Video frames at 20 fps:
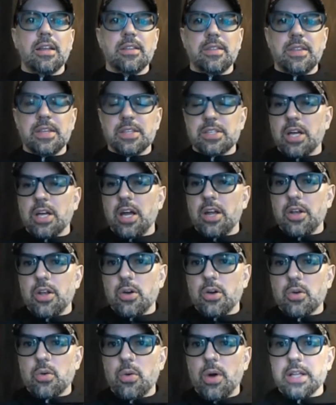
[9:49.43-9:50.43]
this
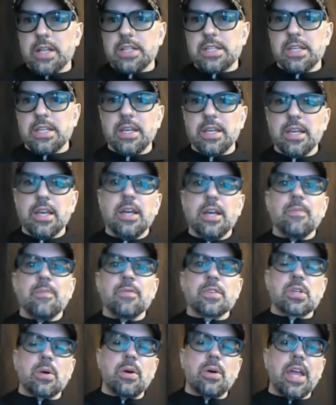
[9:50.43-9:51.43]
unknown quantity.
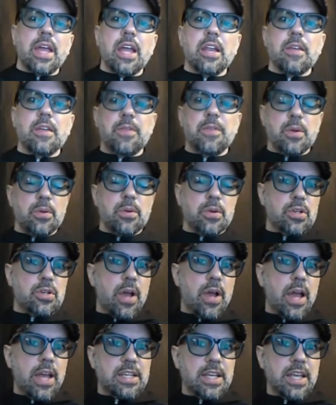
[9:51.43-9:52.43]
So again, if you were
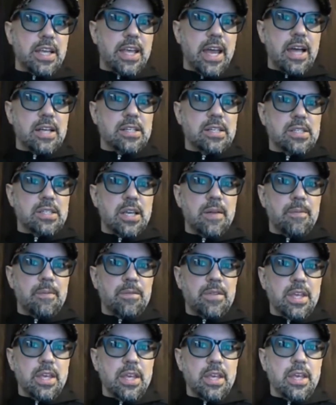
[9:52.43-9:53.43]
trying to guess
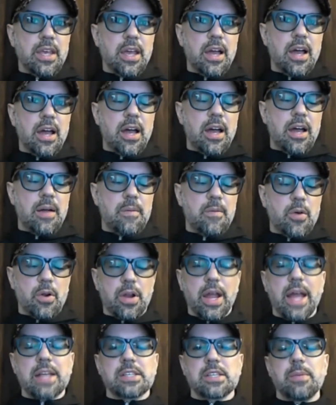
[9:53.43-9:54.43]
or
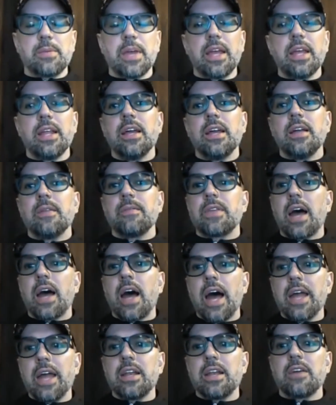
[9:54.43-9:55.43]
estimate the
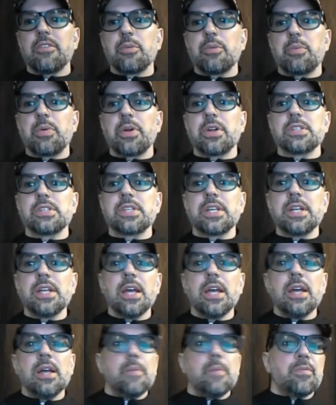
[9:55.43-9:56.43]
height of a person,
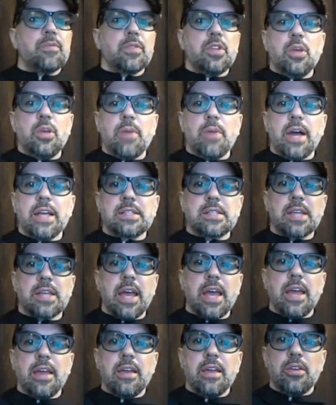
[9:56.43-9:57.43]
you might
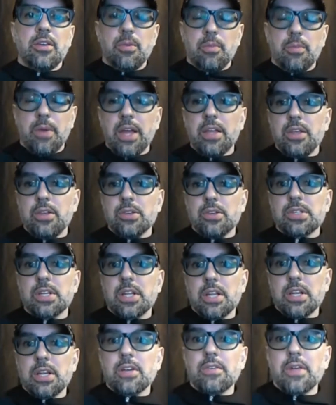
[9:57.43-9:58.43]
use an
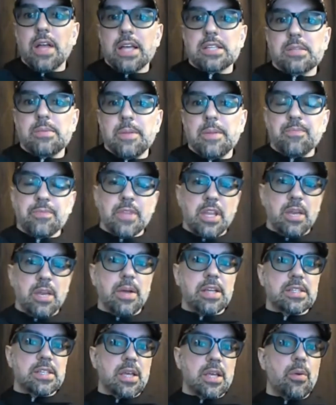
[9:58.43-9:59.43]
interval estimate. And you
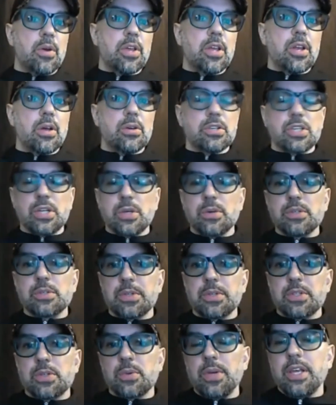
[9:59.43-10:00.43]
might say, well, she was
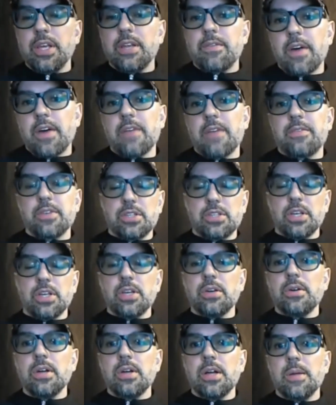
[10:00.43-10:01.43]
between 5'2"
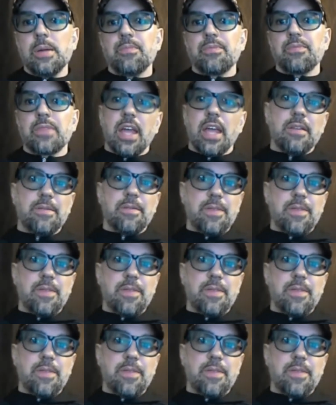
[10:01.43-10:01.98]
and